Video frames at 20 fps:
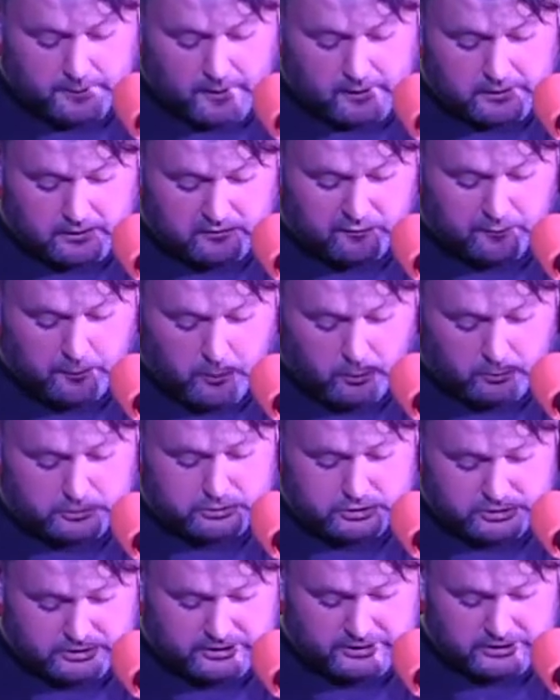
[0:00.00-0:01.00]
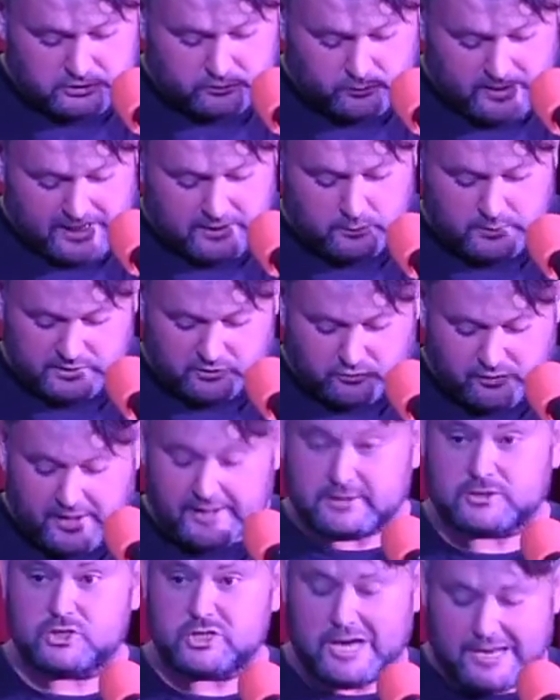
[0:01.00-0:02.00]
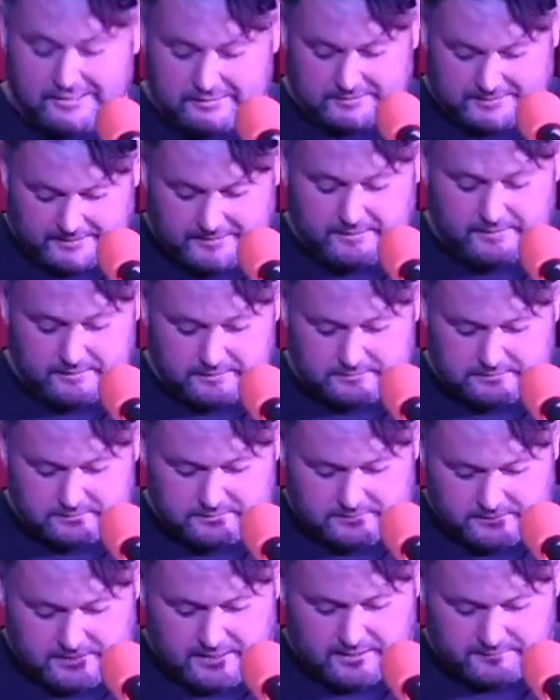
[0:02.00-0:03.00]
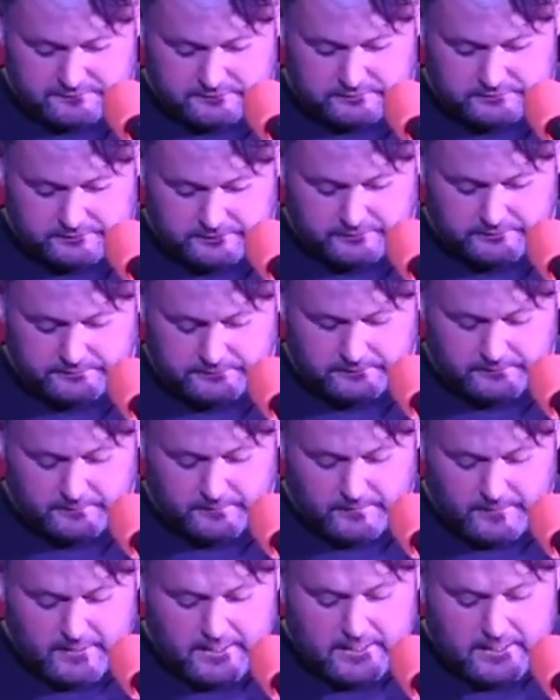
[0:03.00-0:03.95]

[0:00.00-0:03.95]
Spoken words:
bottle of Portuguese red we drank gently into the afternoon.